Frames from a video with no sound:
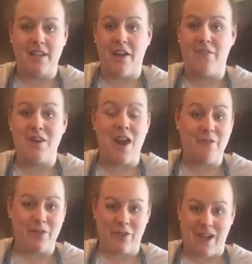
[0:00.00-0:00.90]
I've
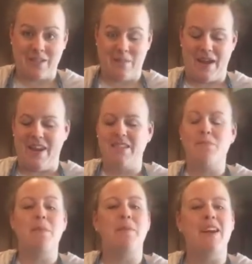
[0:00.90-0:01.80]
never liked mayonnaise,
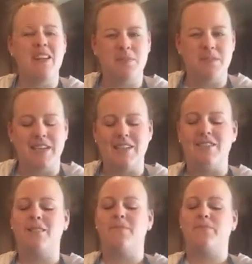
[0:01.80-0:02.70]
but my husband does.